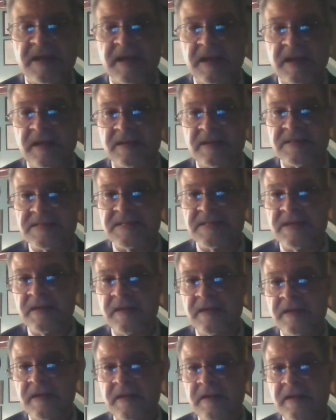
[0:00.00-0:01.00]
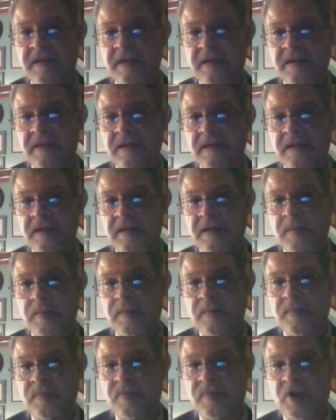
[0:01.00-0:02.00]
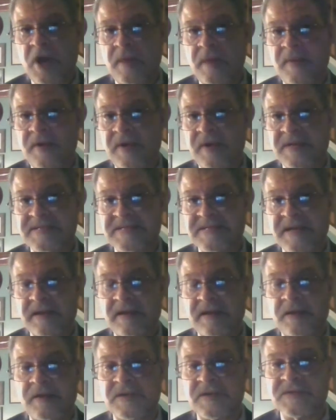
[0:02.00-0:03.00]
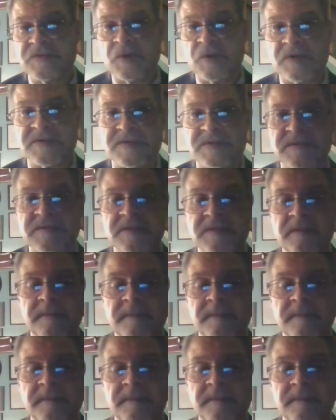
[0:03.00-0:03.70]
as primary and secondary sources.